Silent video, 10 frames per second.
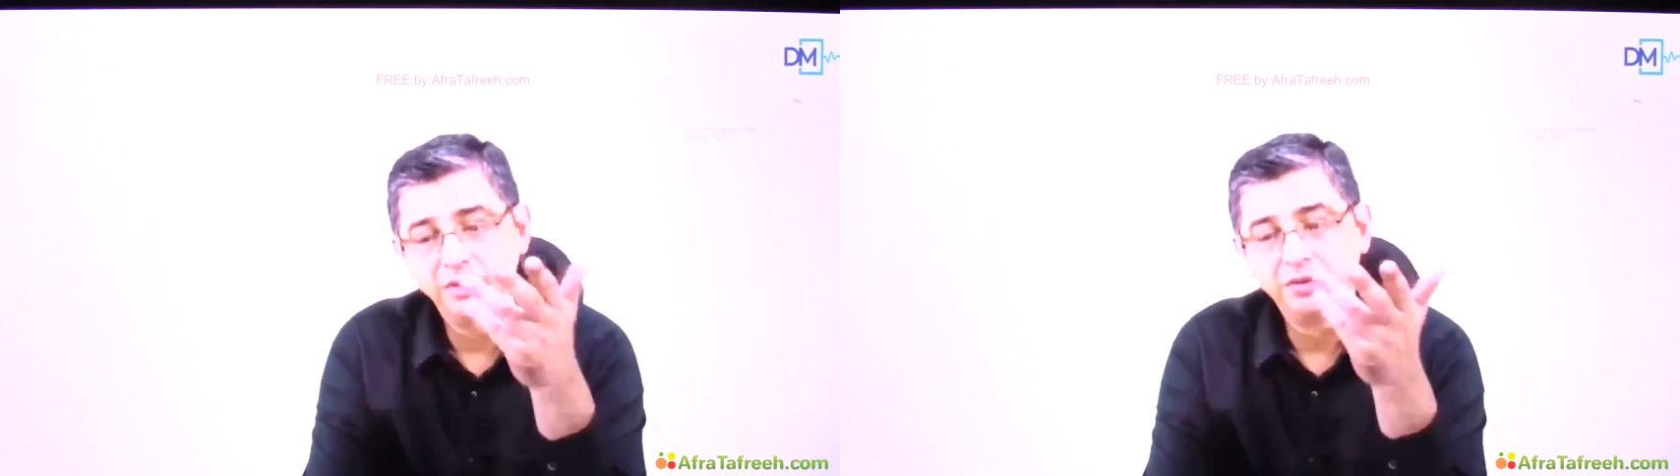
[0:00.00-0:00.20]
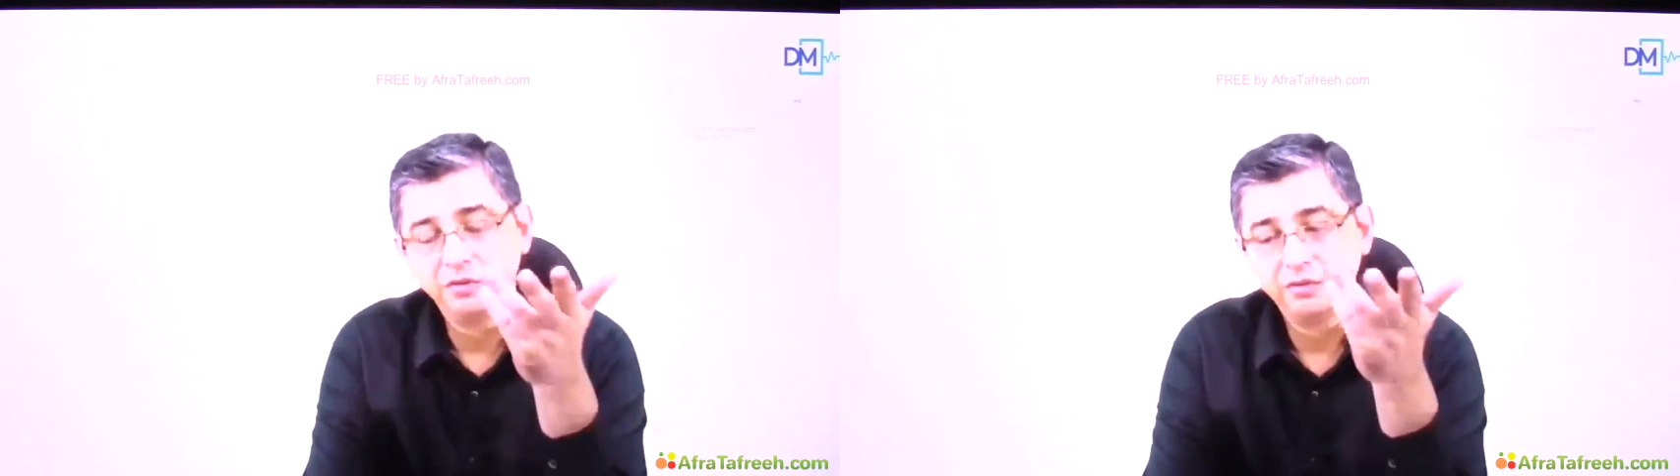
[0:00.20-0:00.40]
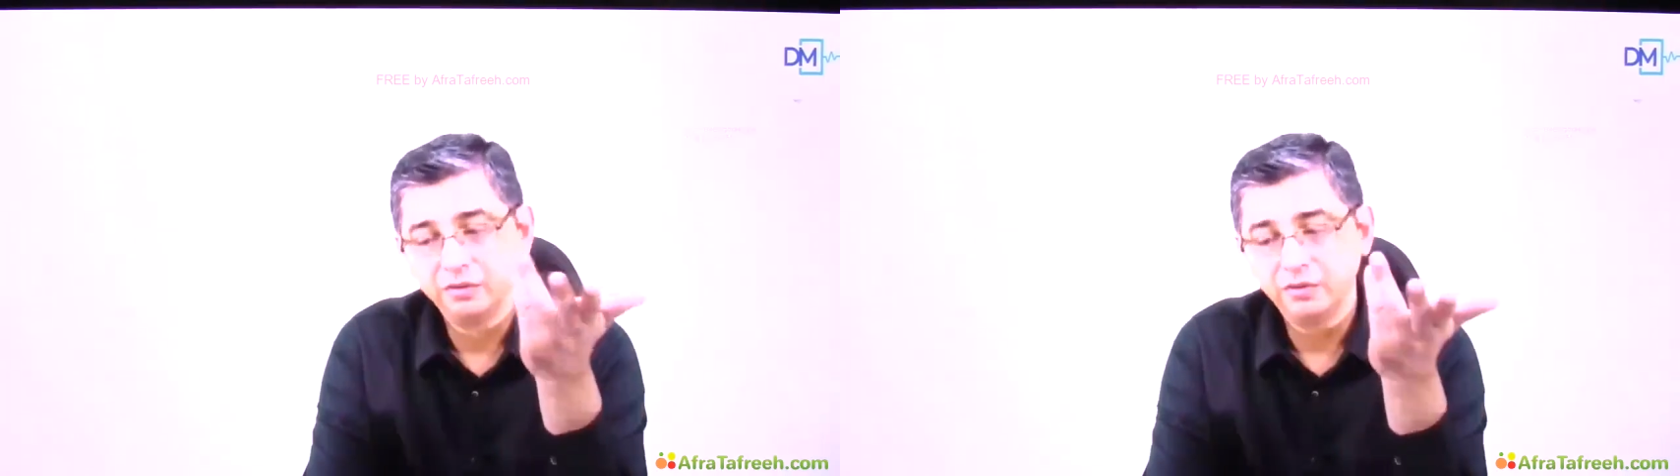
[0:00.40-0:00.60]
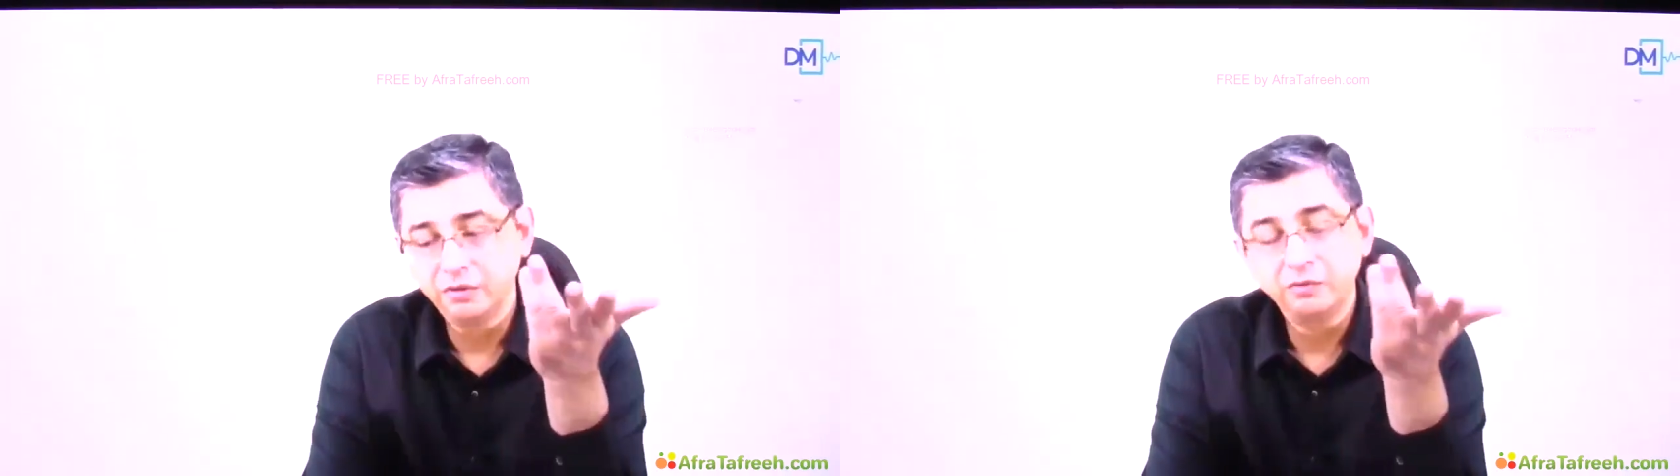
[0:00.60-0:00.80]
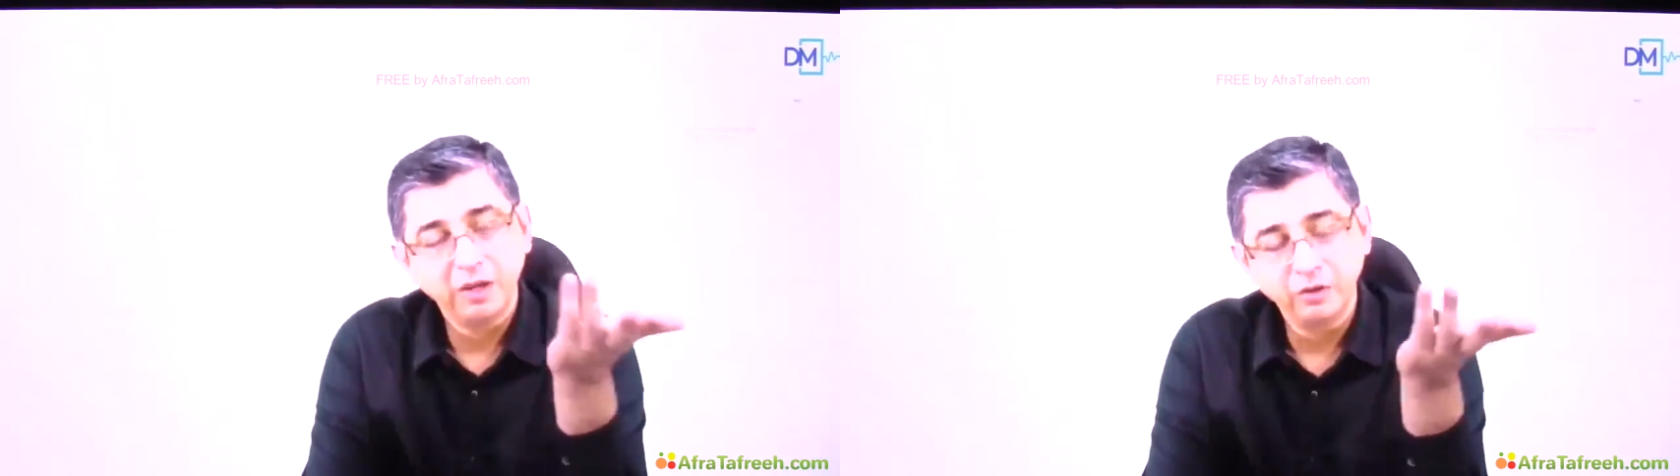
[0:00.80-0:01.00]
It's
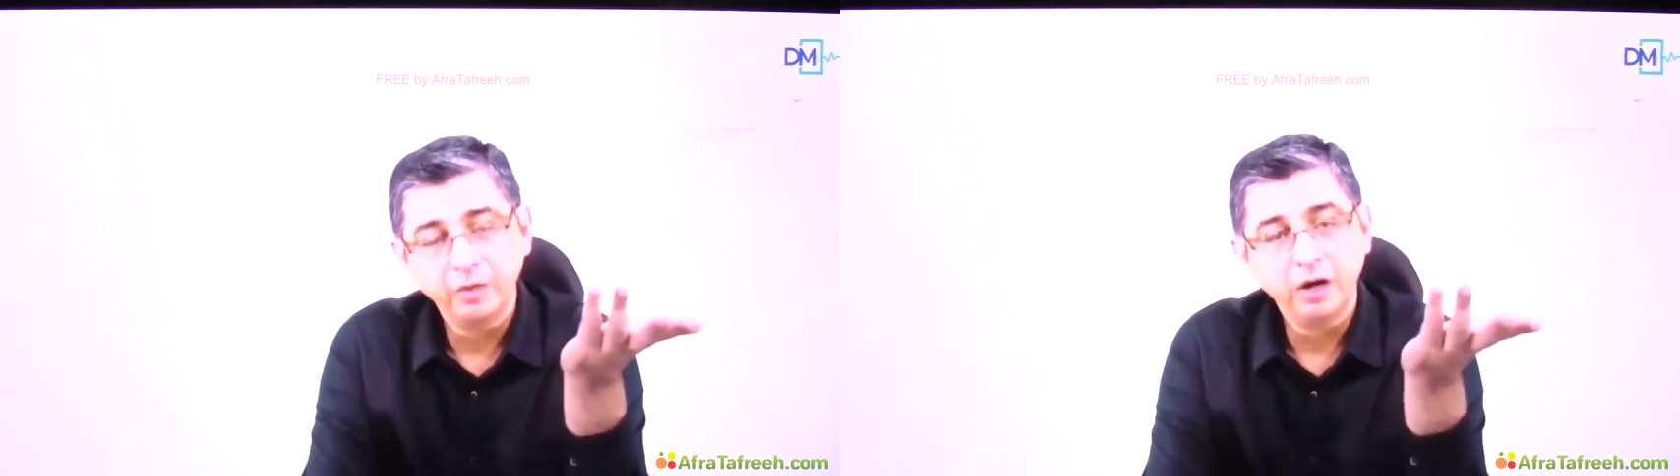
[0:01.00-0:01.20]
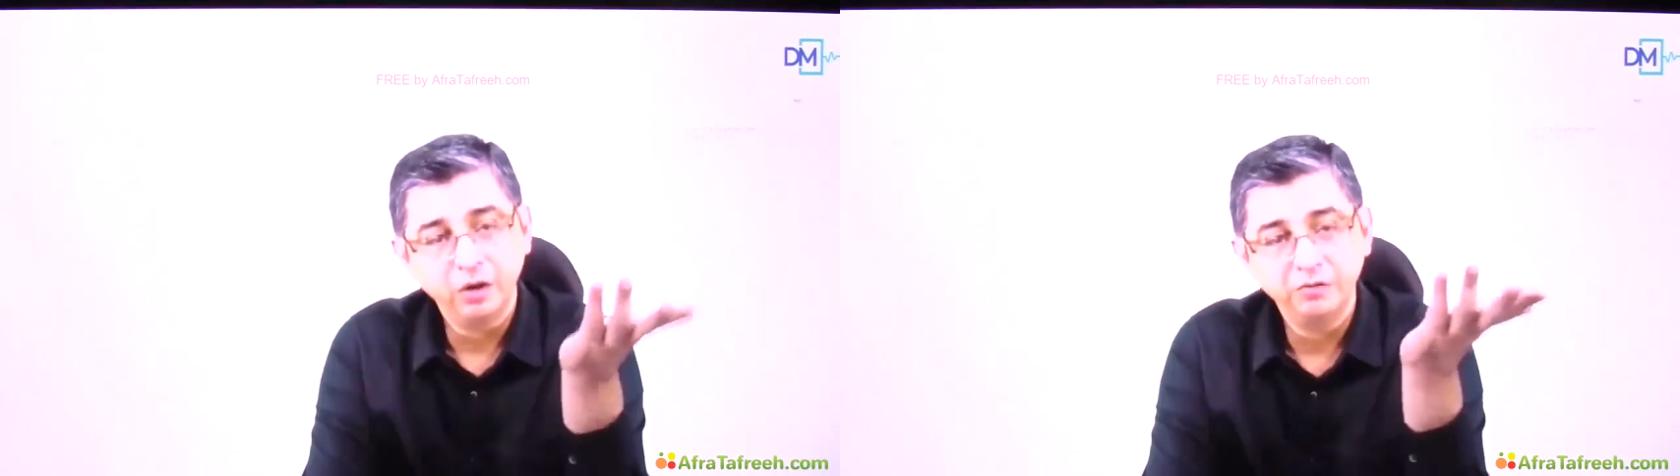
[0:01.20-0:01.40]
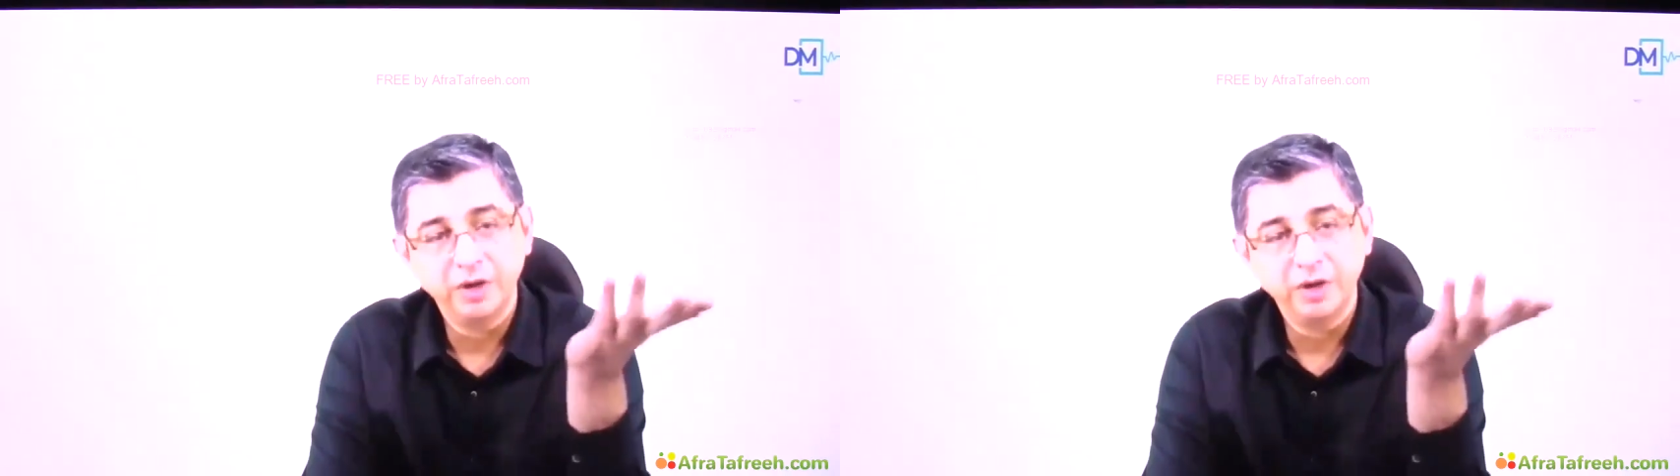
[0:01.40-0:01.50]
just as a matter of